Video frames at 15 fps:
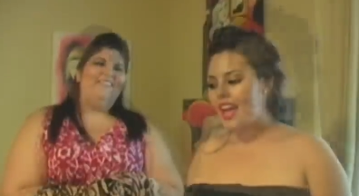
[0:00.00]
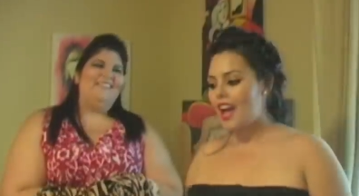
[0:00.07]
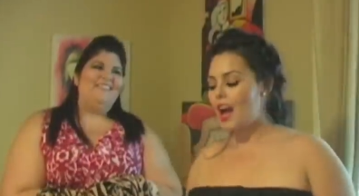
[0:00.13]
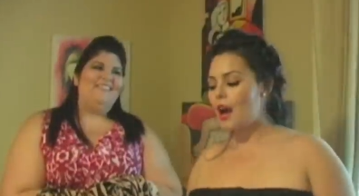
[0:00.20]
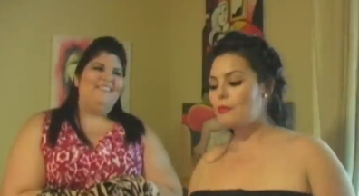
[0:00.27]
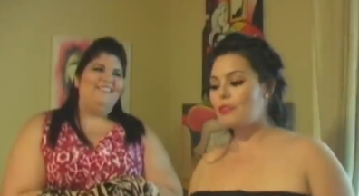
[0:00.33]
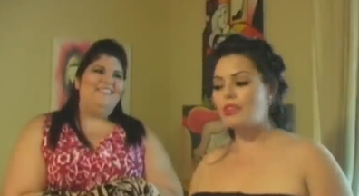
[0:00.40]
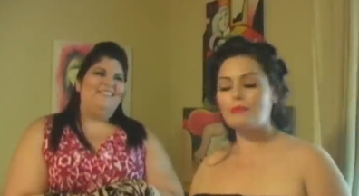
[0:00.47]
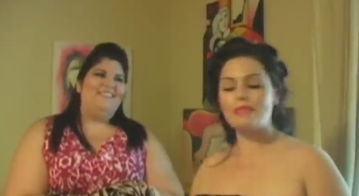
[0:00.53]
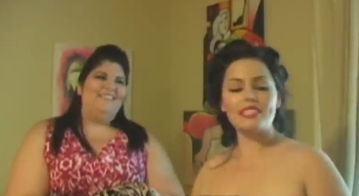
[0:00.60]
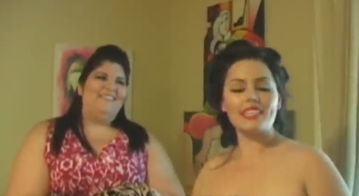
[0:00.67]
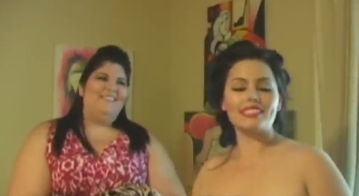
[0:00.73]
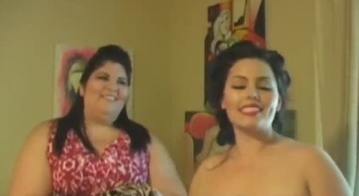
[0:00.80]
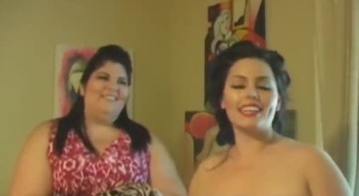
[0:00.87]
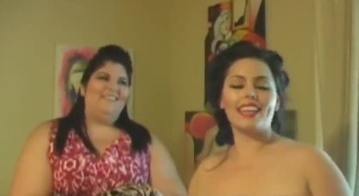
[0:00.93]
Speaker 1: Um, you could be
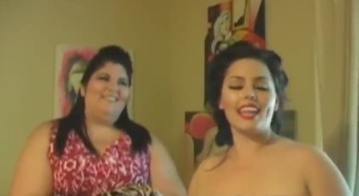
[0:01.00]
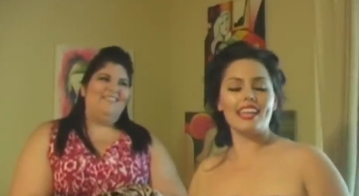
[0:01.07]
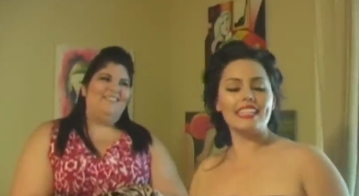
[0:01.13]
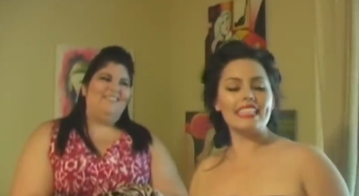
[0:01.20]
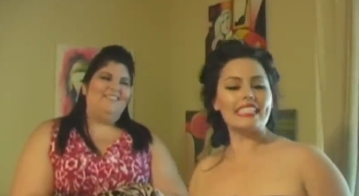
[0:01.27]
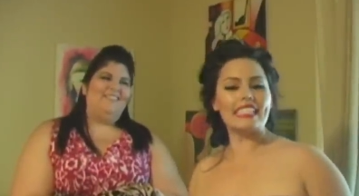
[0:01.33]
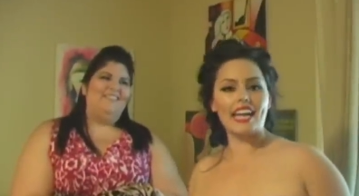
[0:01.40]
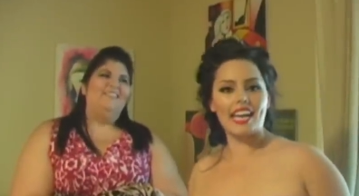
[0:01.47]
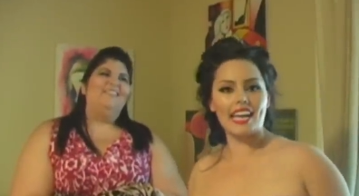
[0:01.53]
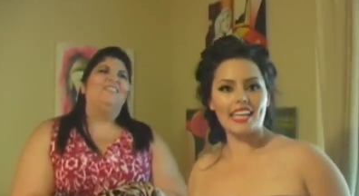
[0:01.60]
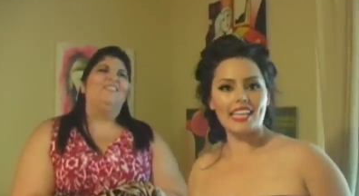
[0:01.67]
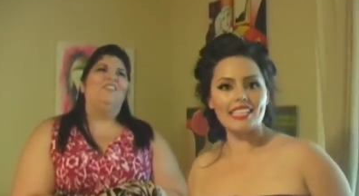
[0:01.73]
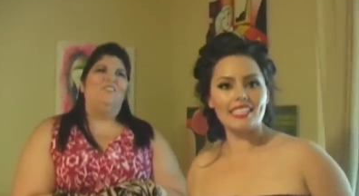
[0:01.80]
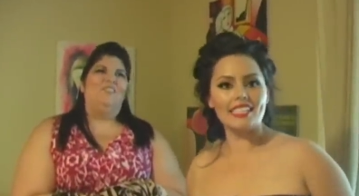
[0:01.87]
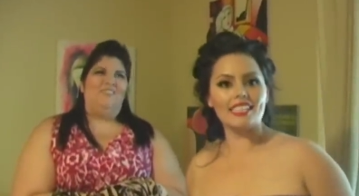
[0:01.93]
sexy at any
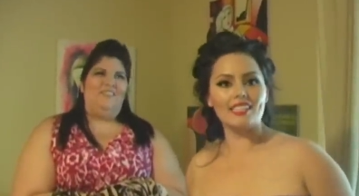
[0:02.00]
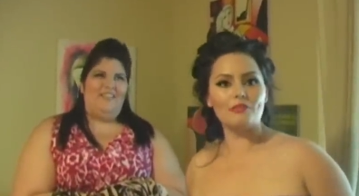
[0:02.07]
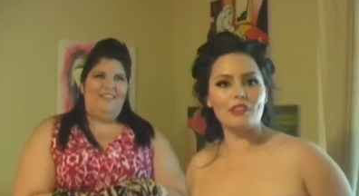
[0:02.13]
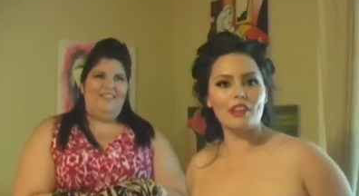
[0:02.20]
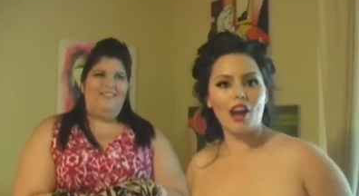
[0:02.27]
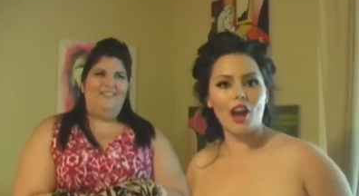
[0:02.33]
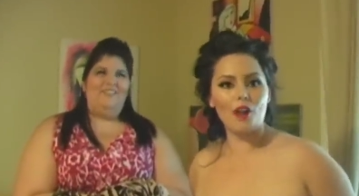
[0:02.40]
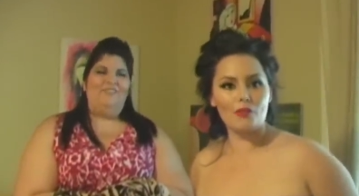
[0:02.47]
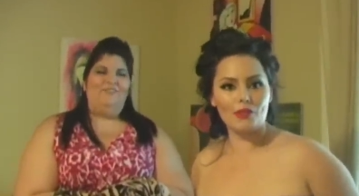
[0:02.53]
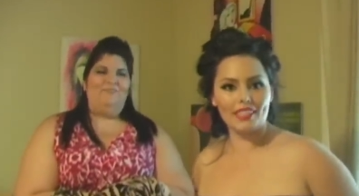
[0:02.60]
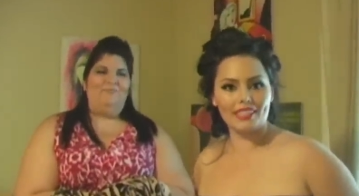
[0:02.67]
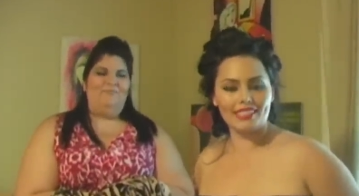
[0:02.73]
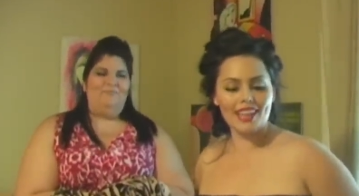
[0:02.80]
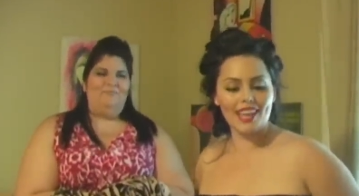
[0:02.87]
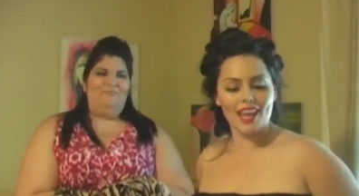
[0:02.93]
size. Exactly. We
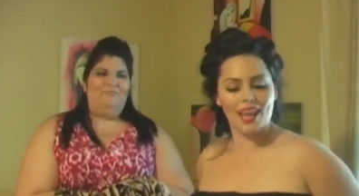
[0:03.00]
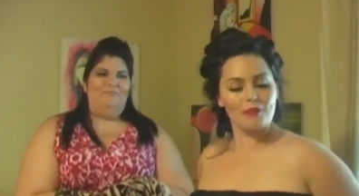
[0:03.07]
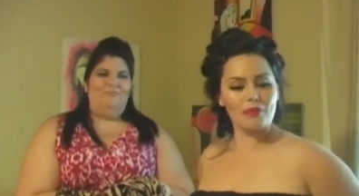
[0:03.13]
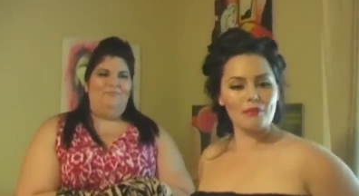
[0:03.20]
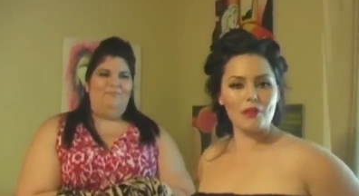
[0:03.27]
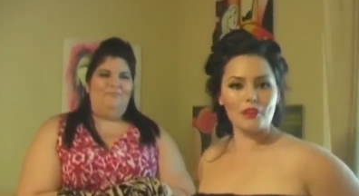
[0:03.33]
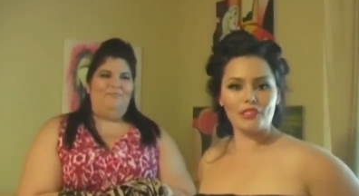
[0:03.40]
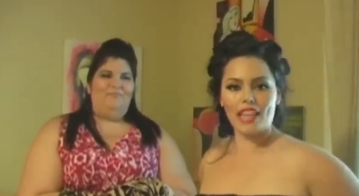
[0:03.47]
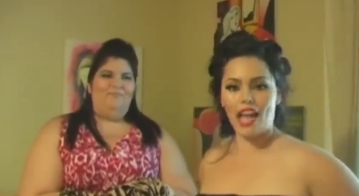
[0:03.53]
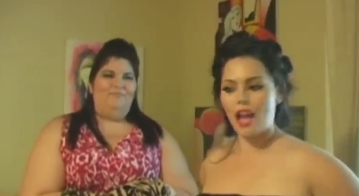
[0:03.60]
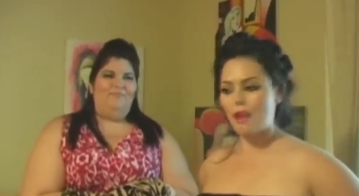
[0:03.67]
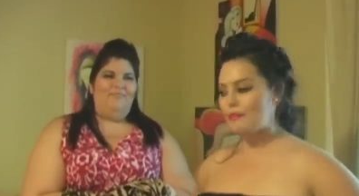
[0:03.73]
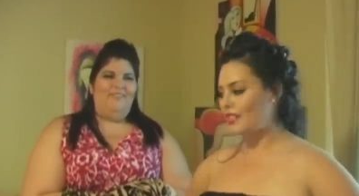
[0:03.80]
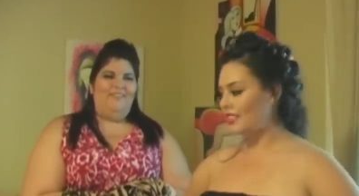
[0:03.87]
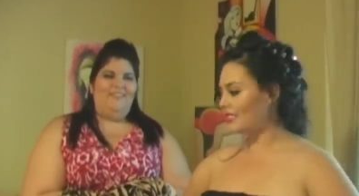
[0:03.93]
always promote that,
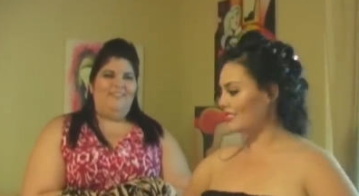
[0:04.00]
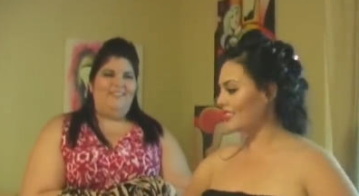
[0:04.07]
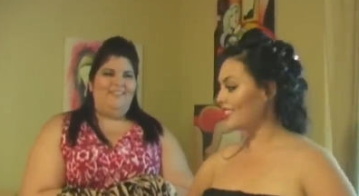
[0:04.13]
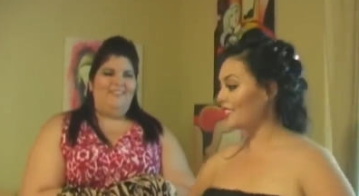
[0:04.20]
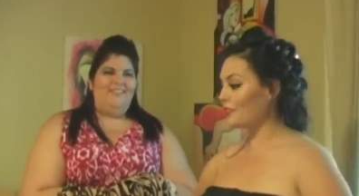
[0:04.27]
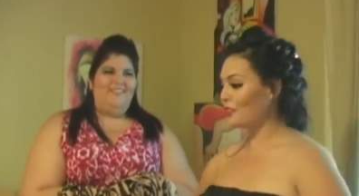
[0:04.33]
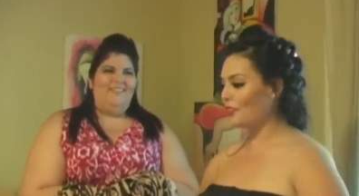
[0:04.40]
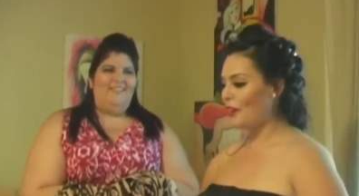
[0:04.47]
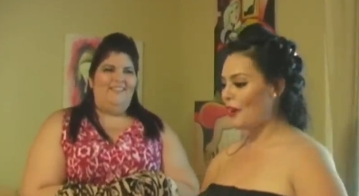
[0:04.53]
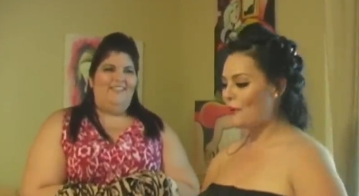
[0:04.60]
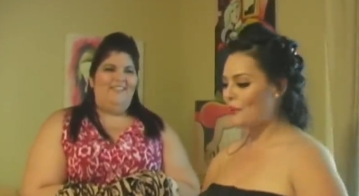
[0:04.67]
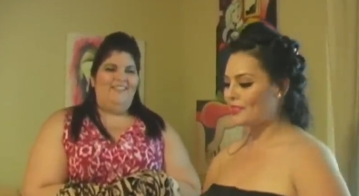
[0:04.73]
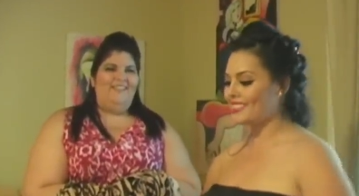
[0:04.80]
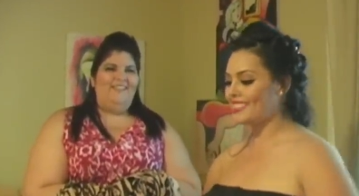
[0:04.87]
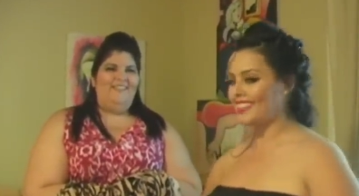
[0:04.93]
but let's figure out
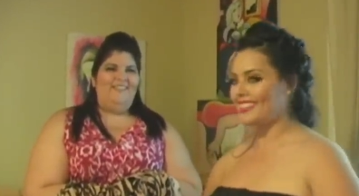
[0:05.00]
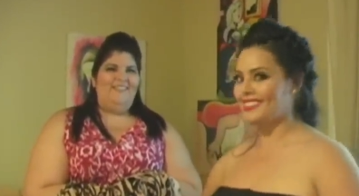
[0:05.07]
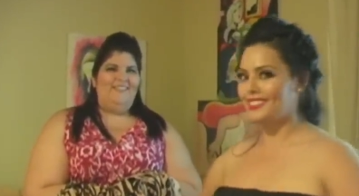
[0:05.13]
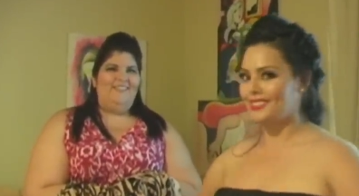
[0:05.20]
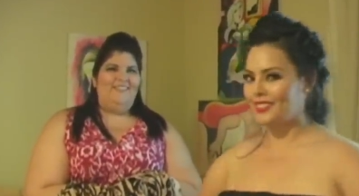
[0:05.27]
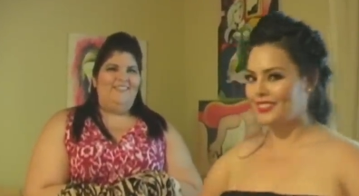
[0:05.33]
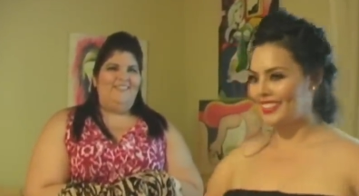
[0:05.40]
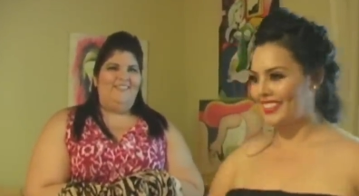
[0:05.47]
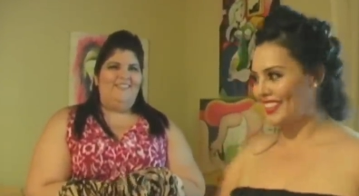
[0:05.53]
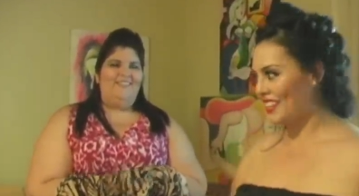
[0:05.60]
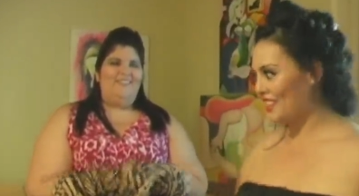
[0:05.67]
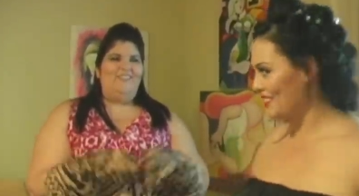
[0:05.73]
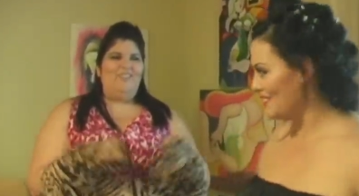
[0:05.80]
what today's looks are gonna go.